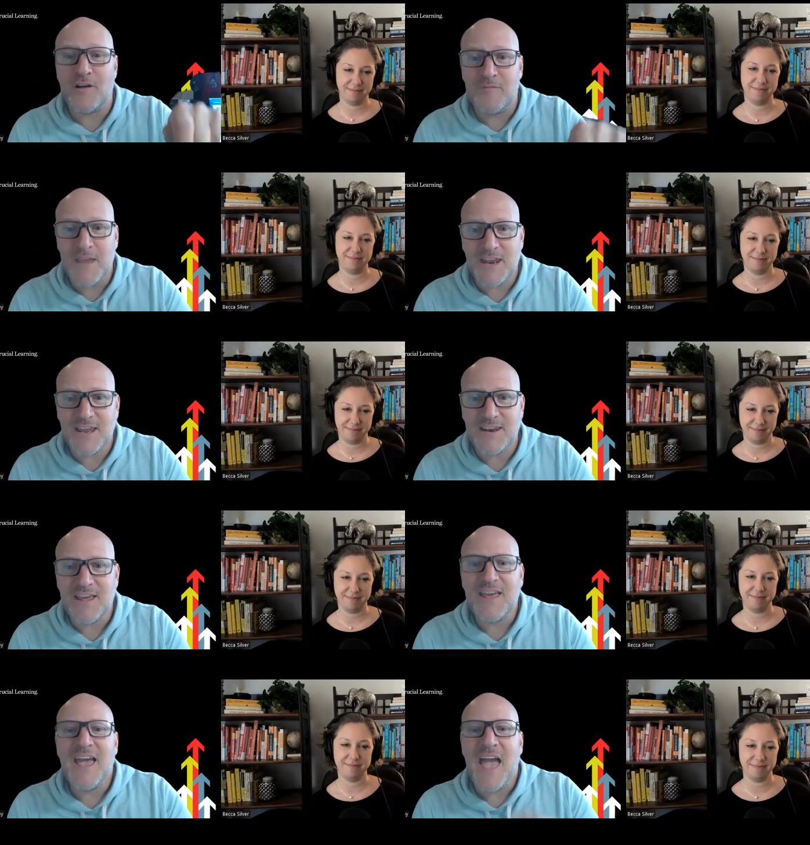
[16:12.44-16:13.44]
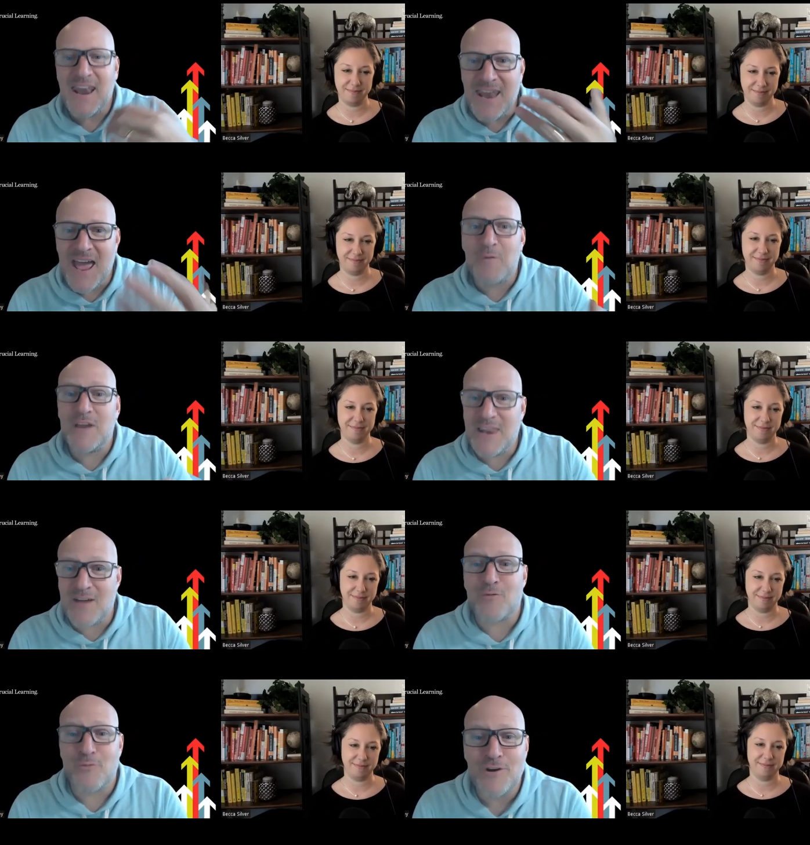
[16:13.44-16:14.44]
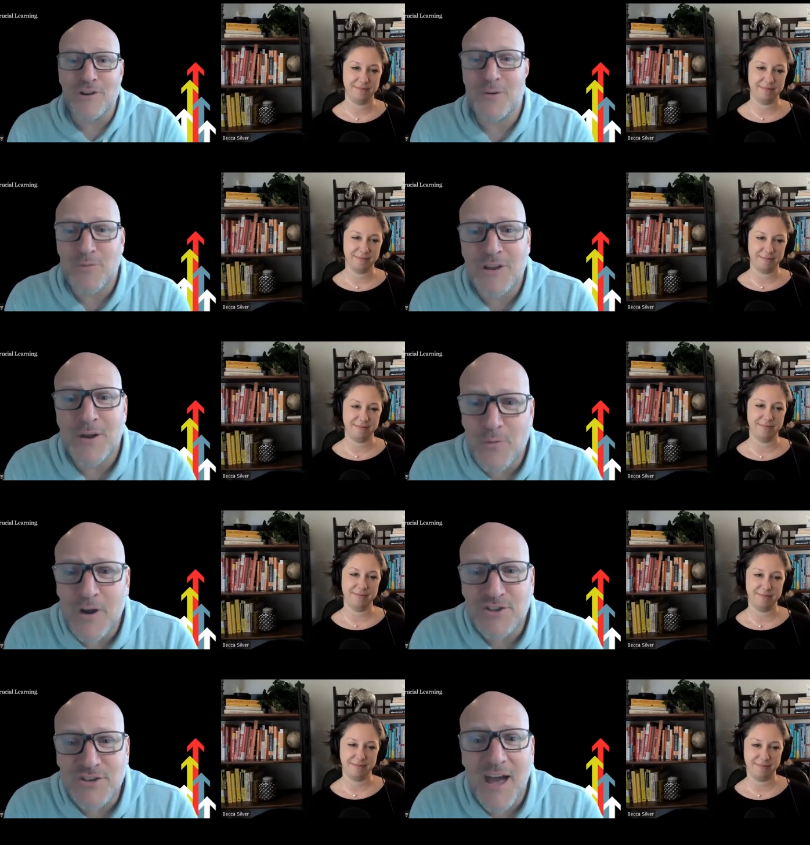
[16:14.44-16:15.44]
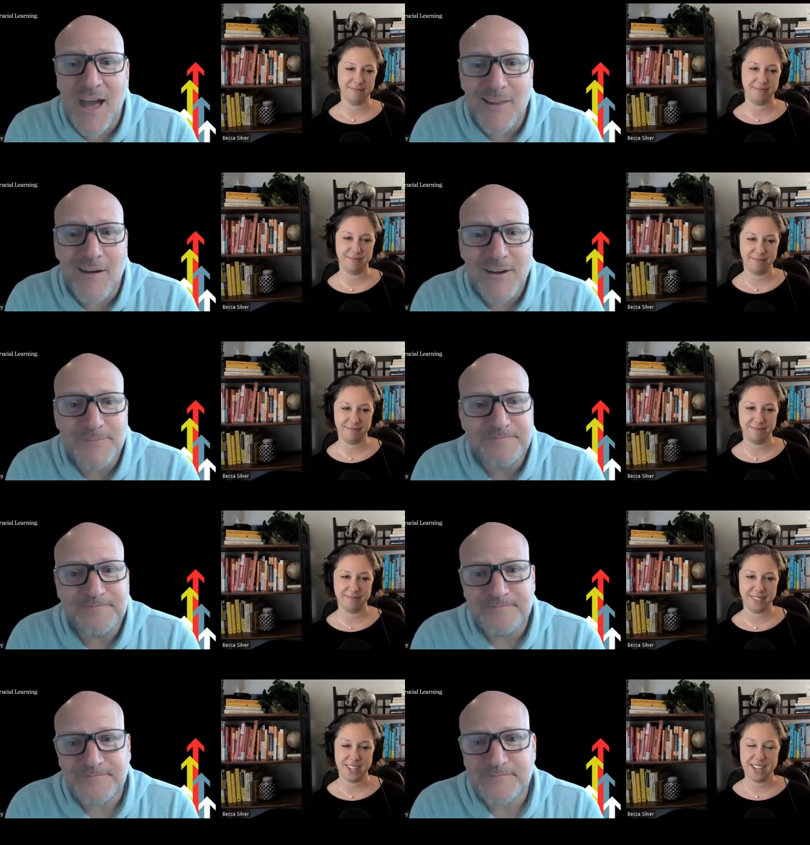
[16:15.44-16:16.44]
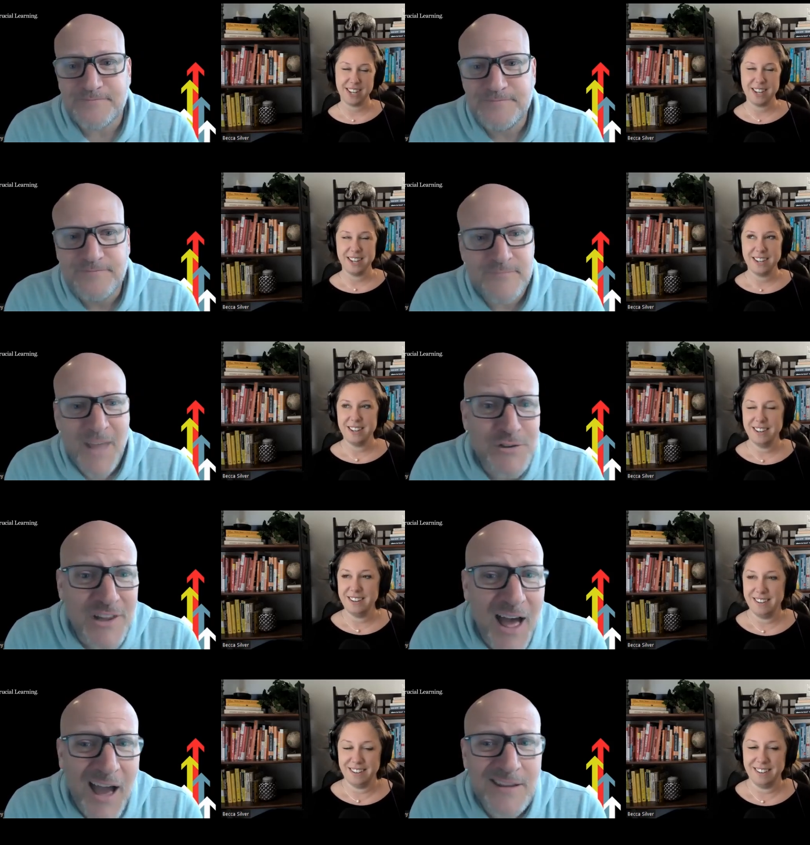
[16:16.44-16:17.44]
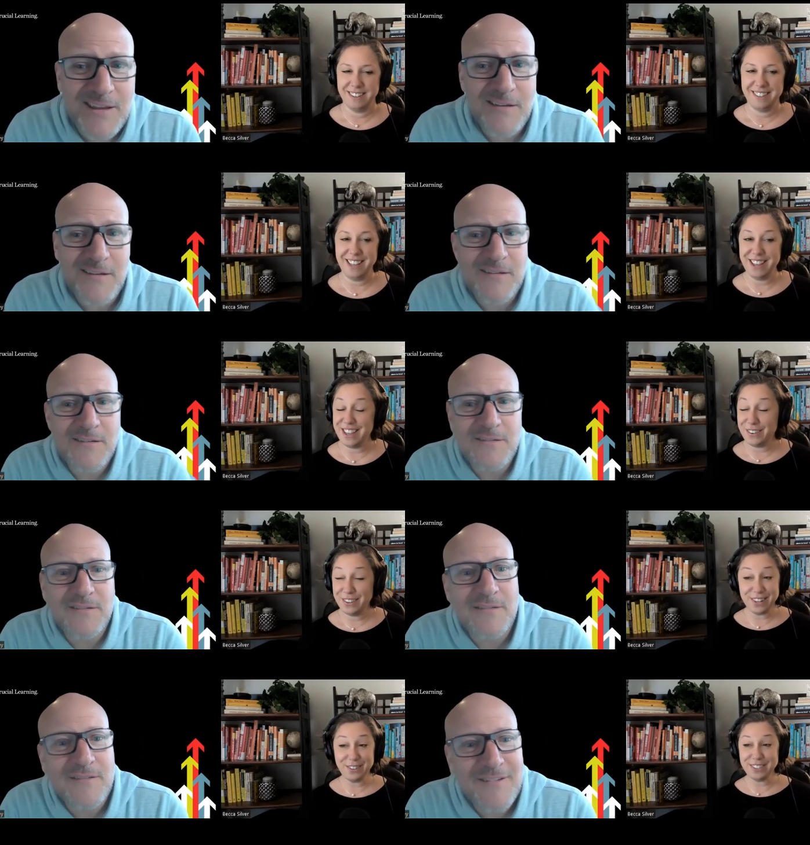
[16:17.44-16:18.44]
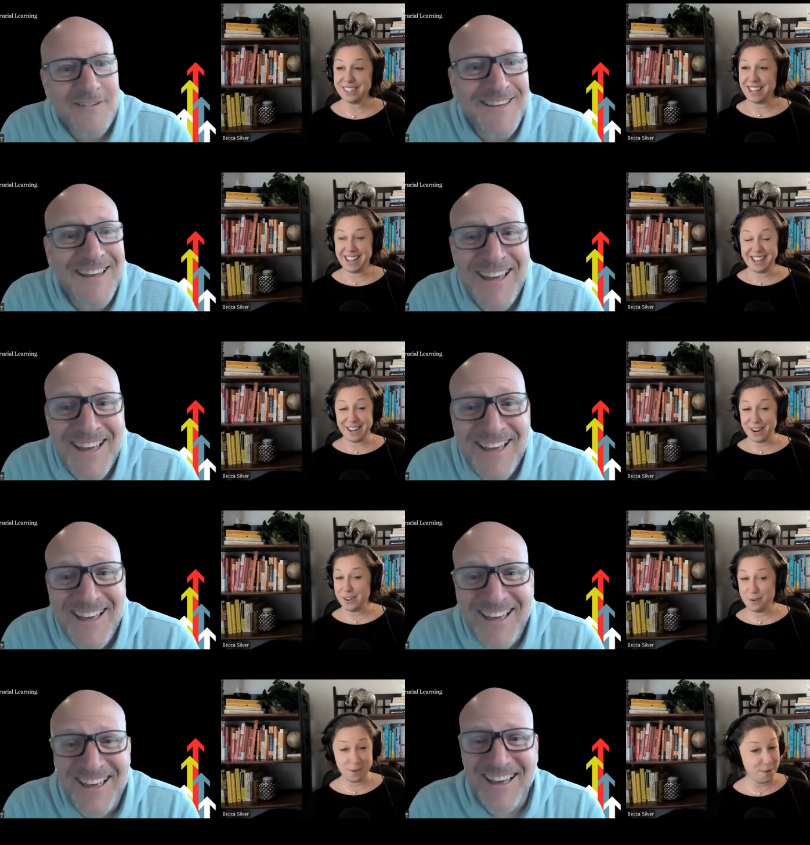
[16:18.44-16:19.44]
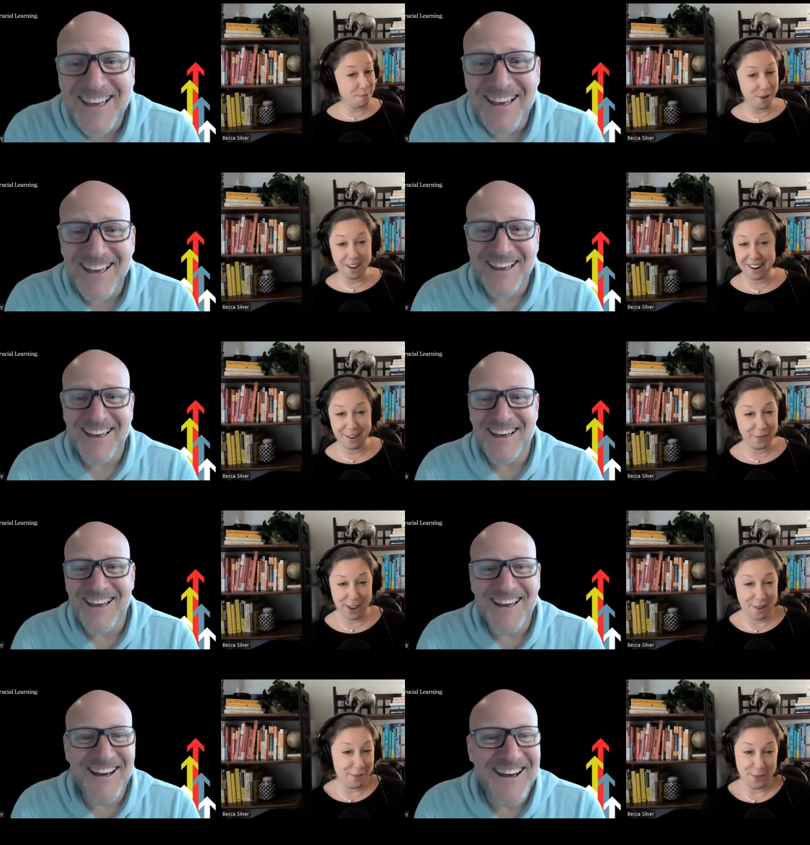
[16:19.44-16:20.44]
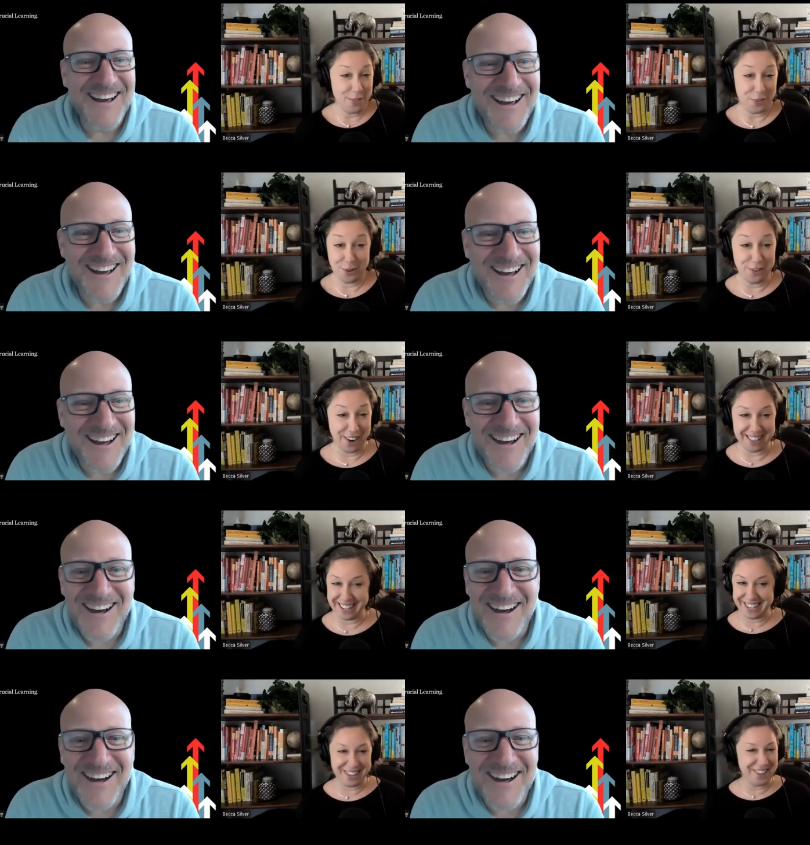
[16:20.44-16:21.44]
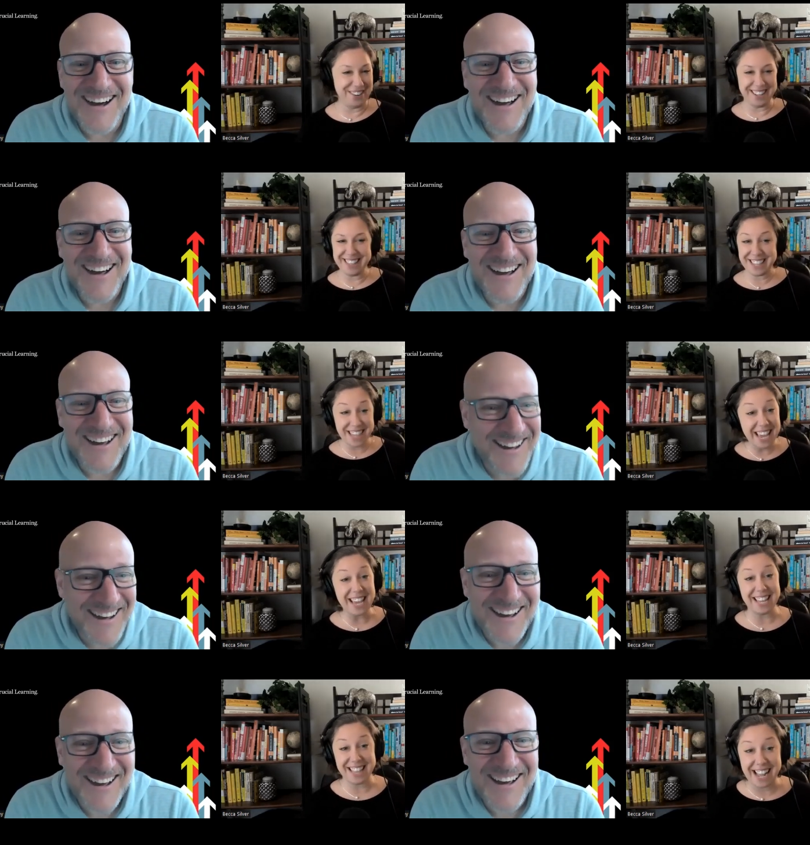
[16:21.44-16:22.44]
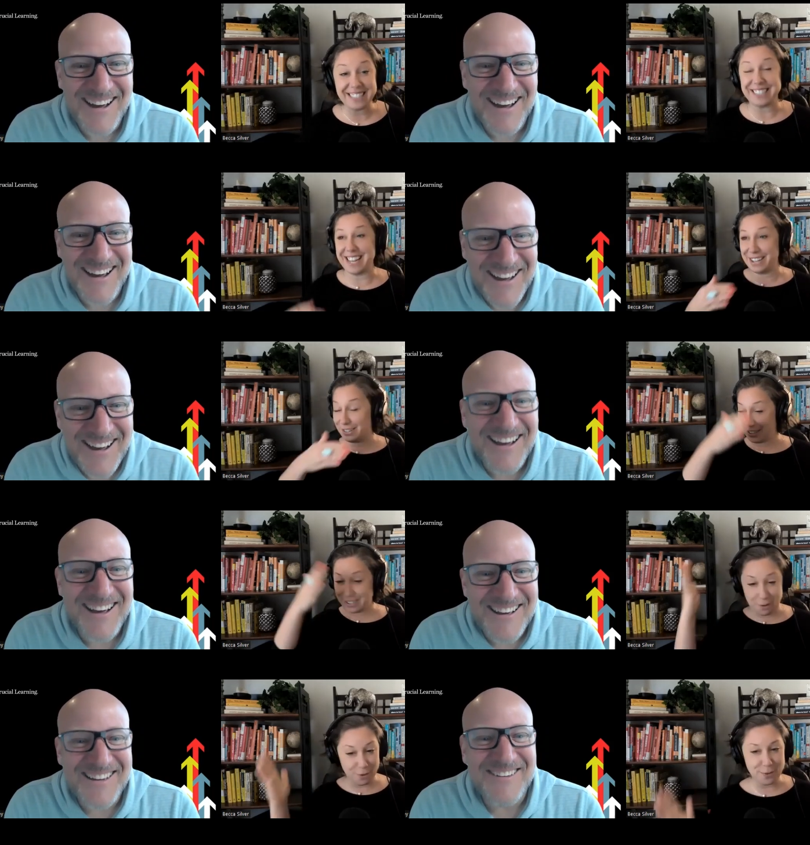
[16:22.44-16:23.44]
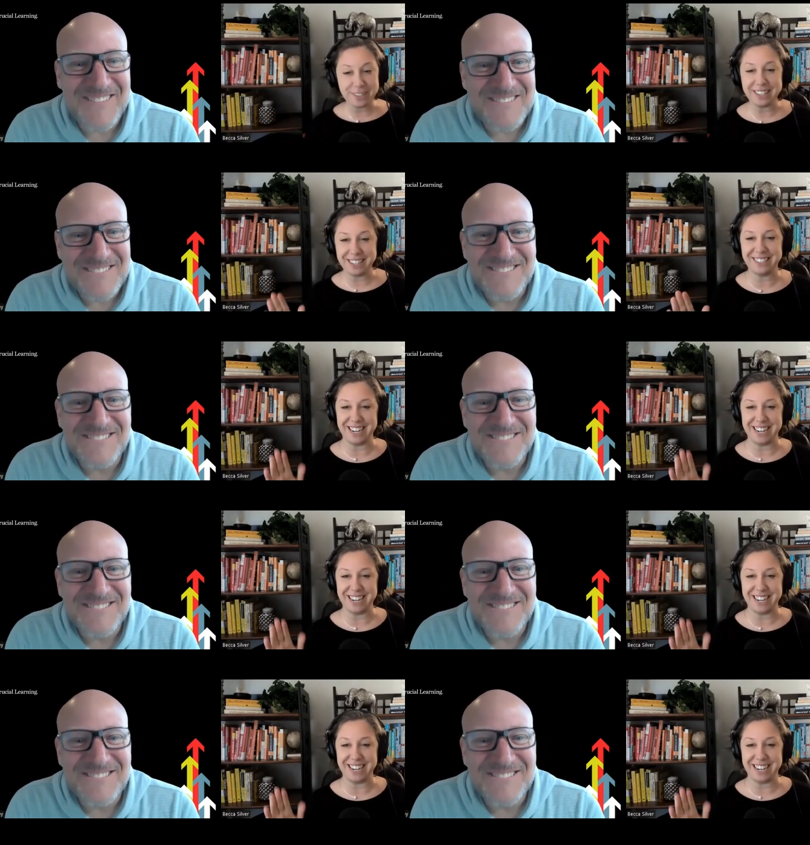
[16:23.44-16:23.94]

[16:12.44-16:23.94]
Speaker 1: of meaning and now we can have a really really rich dialogue. That was a lot.
Speaker 2: That, that was a lot and and you you brought every everyone through right like you did the thing and that's like just everyone